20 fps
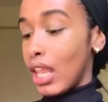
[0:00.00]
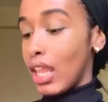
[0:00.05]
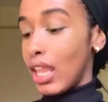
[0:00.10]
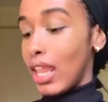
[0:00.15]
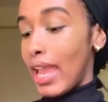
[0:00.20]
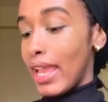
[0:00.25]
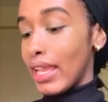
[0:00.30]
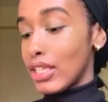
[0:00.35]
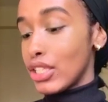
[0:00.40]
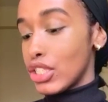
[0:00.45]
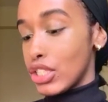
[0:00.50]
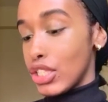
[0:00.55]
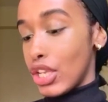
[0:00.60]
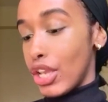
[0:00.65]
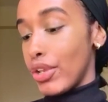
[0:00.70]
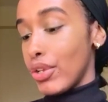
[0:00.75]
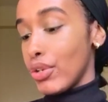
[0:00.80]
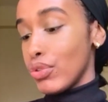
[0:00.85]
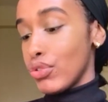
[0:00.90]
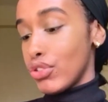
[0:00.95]
like
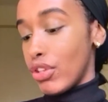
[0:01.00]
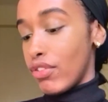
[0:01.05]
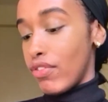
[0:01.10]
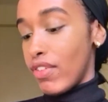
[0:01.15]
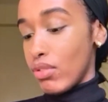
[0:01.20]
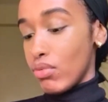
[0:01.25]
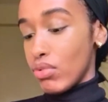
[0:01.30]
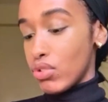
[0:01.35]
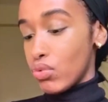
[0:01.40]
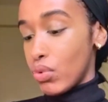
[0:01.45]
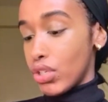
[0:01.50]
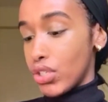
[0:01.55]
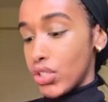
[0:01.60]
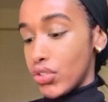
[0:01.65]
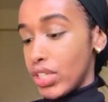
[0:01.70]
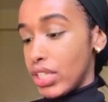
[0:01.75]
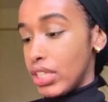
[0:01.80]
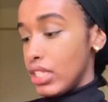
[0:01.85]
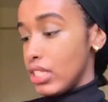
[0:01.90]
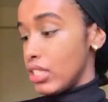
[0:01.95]
so. So if anyone's
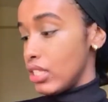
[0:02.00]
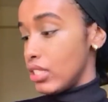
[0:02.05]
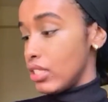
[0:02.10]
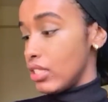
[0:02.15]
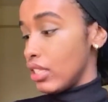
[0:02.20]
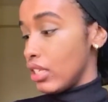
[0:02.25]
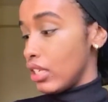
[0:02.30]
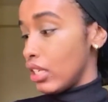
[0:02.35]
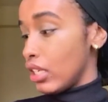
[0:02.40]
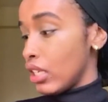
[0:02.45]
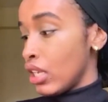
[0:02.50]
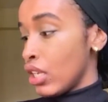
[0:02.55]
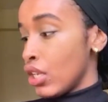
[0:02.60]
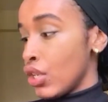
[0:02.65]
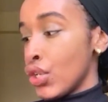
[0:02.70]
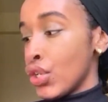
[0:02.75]
wondering, this is the